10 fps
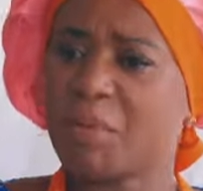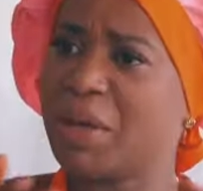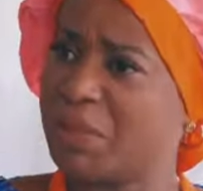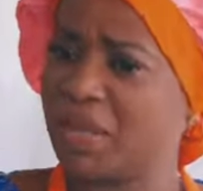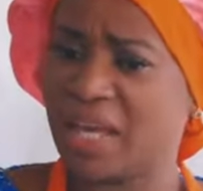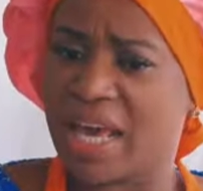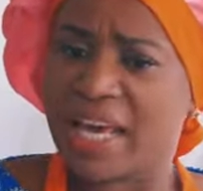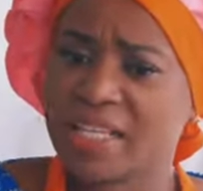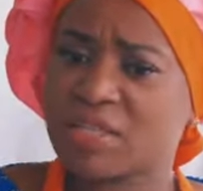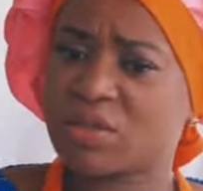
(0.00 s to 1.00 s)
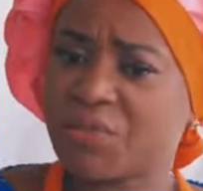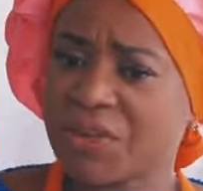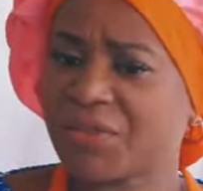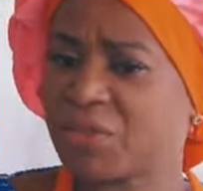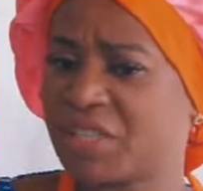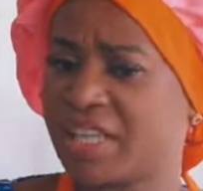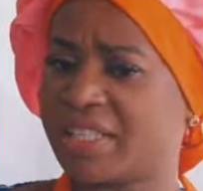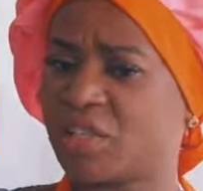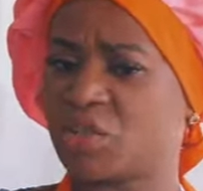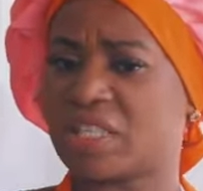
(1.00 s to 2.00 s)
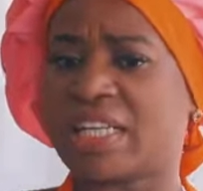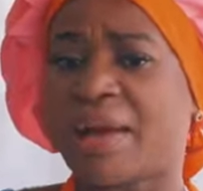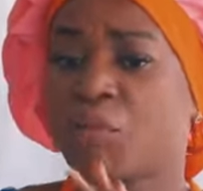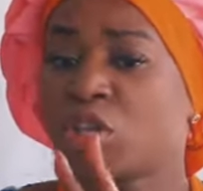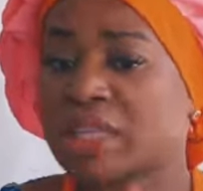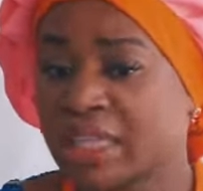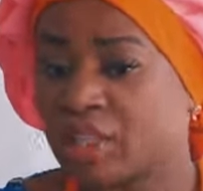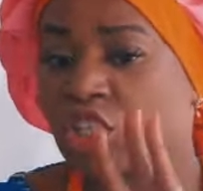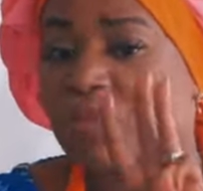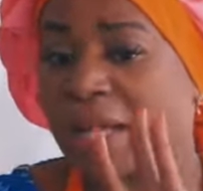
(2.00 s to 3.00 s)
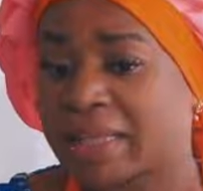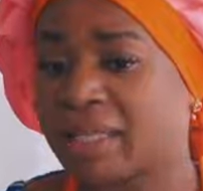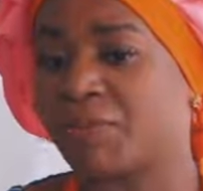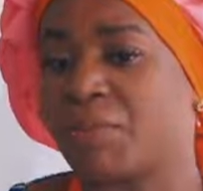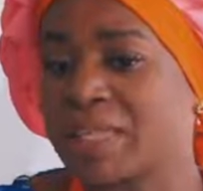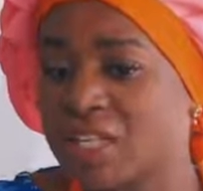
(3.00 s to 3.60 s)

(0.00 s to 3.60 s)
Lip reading: But baby, it's 500 now. This said I want 3. Just buy 3 for me.